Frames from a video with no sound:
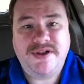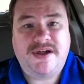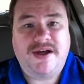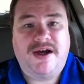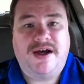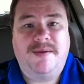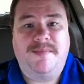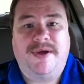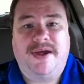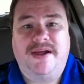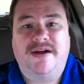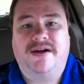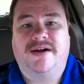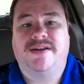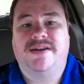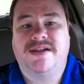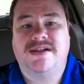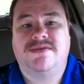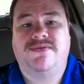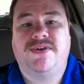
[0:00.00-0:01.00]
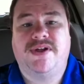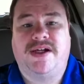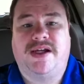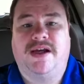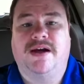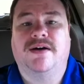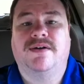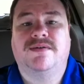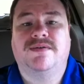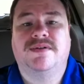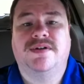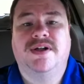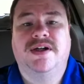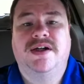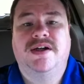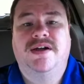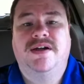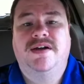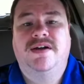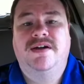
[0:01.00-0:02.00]
a comment on this video
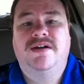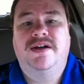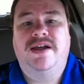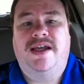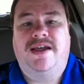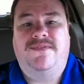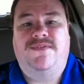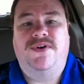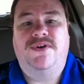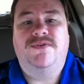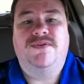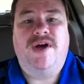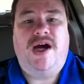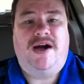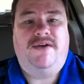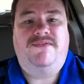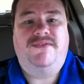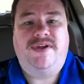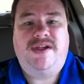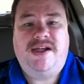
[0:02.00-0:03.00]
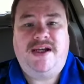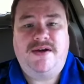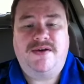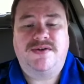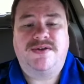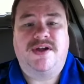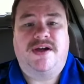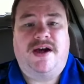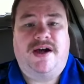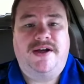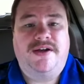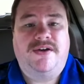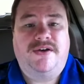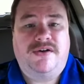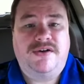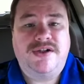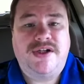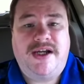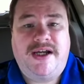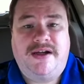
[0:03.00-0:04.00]
if you've got videos on
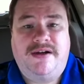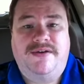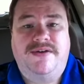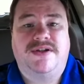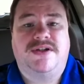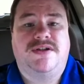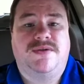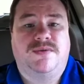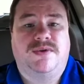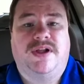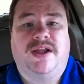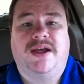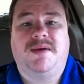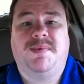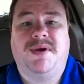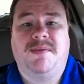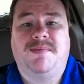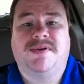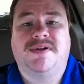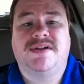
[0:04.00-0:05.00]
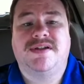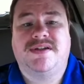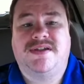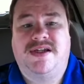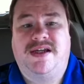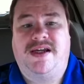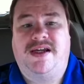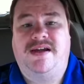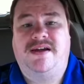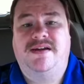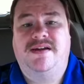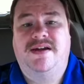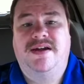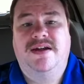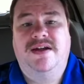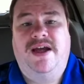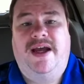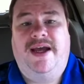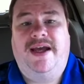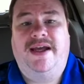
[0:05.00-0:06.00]
your channel that you would like people to see,
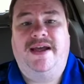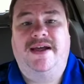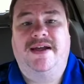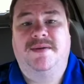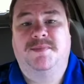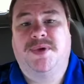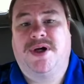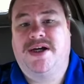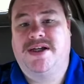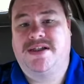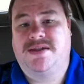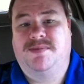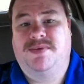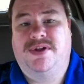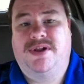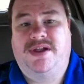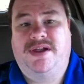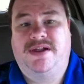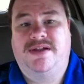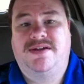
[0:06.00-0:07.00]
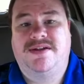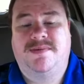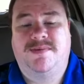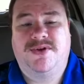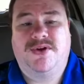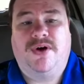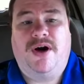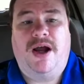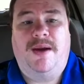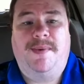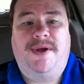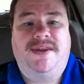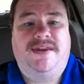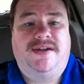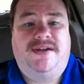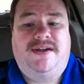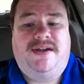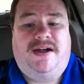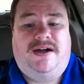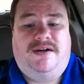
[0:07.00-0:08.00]
and possibly subscribe. I
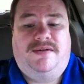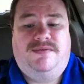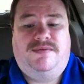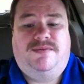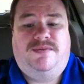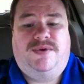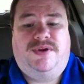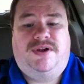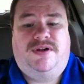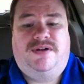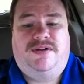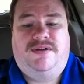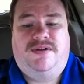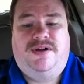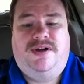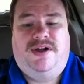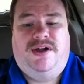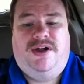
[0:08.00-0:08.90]
think we're